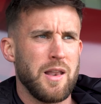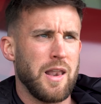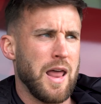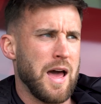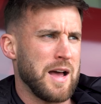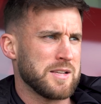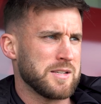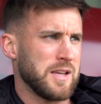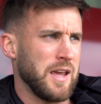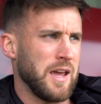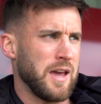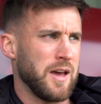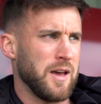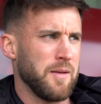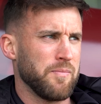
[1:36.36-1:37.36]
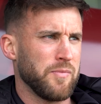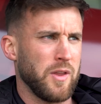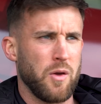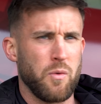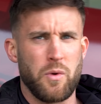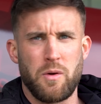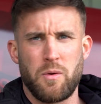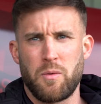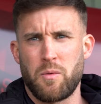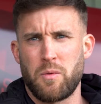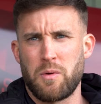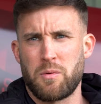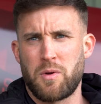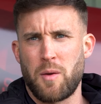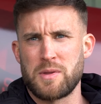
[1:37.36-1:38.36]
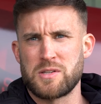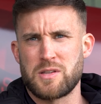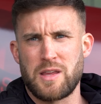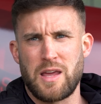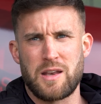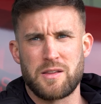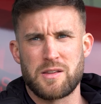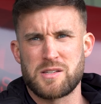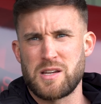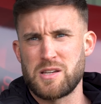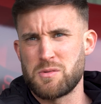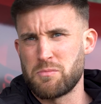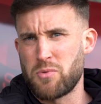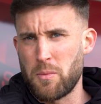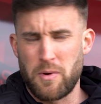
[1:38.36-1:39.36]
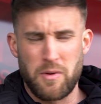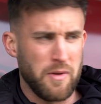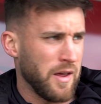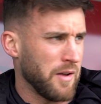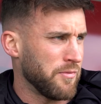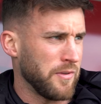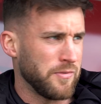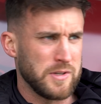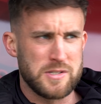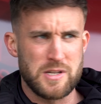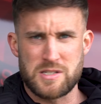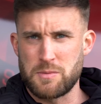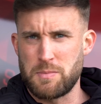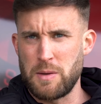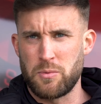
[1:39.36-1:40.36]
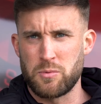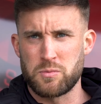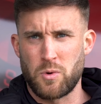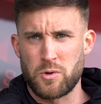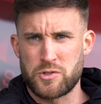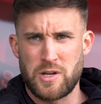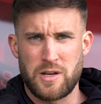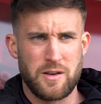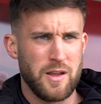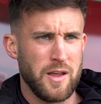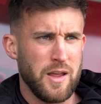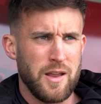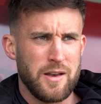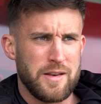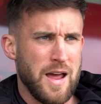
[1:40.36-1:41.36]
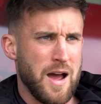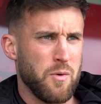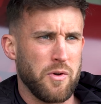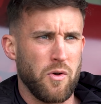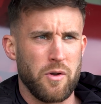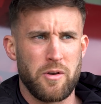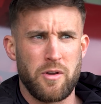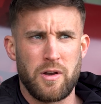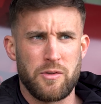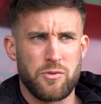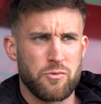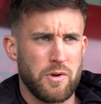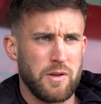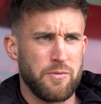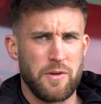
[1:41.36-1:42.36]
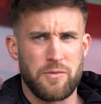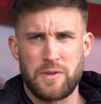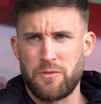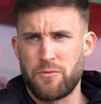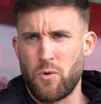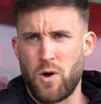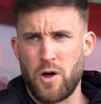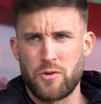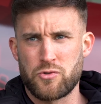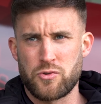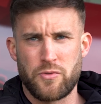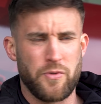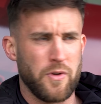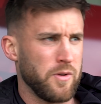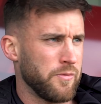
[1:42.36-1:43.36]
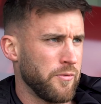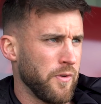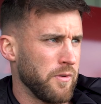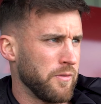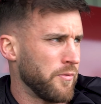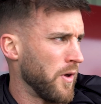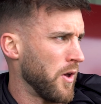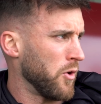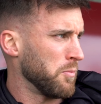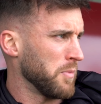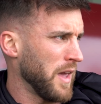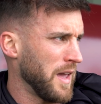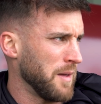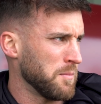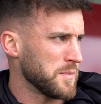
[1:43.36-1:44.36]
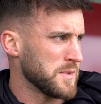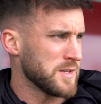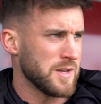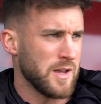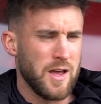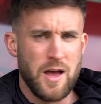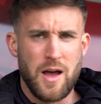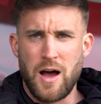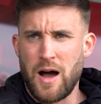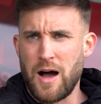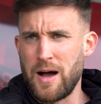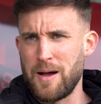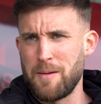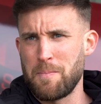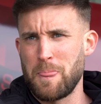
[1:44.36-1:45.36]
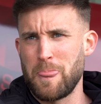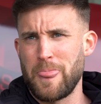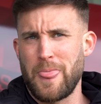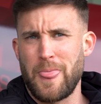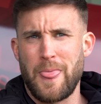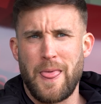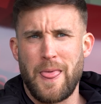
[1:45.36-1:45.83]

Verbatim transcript: last year, you know, we, we were coming to the end of the season, probably had 50, 60 people watching. Now we've got nearly 350, 400 for, for, for home games. Um,